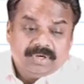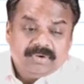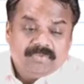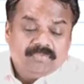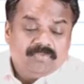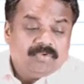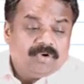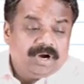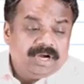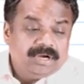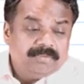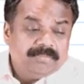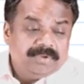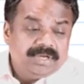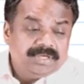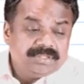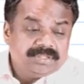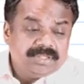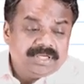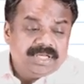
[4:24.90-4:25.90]
void
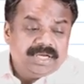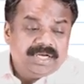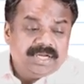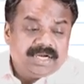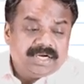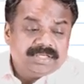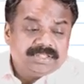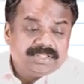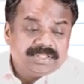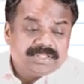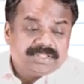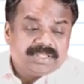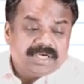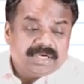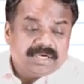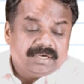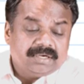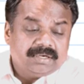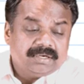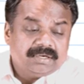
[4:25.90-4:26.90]
means
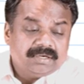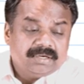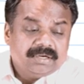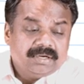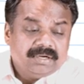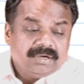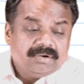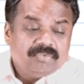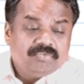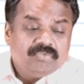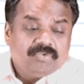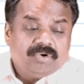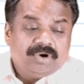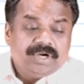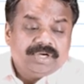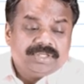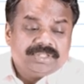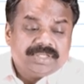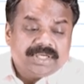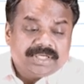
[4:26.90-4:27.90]
inconsistent,
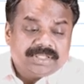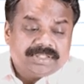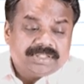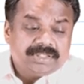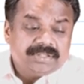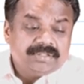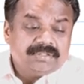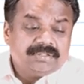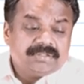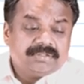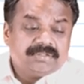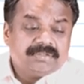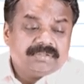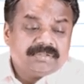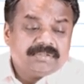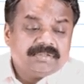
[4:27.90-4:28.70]
void sections,